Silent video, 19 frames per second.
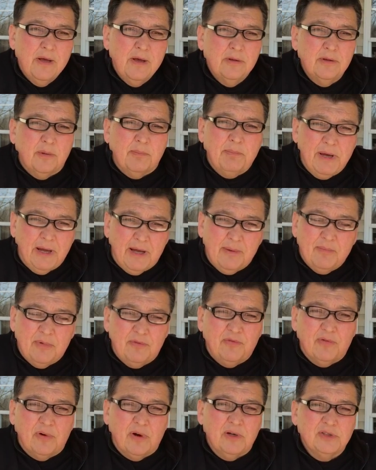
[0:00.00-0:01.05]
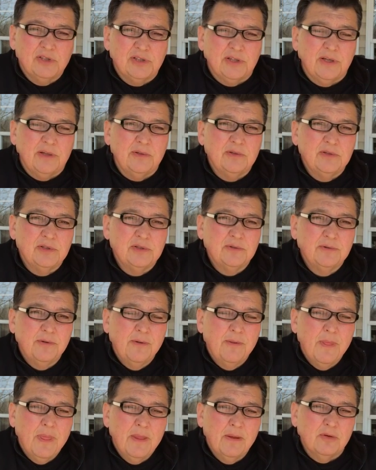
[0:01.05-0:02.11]
the payment for our sins,
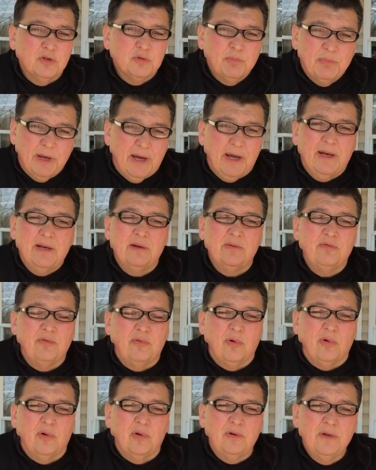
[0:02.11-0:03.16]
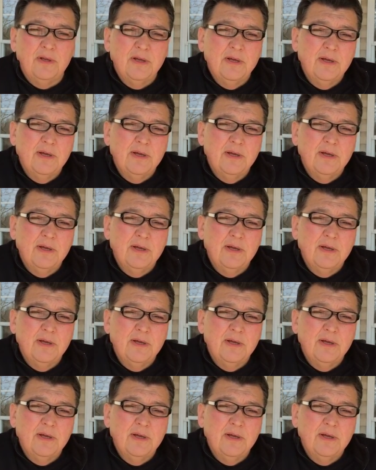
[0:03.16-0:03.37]
was paid in full,